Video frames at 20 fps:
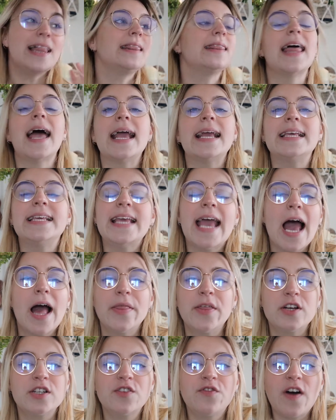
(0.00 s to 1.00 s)
Like,
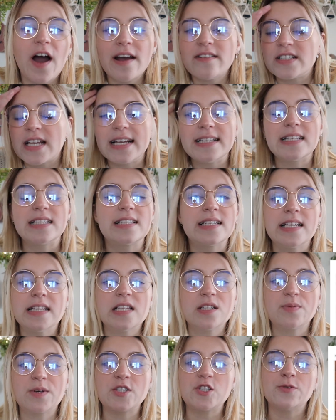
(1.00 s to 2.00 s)
yeah, there's 5 signs listed
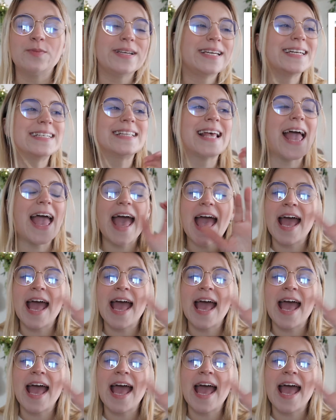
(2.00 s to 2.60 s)
in this picture because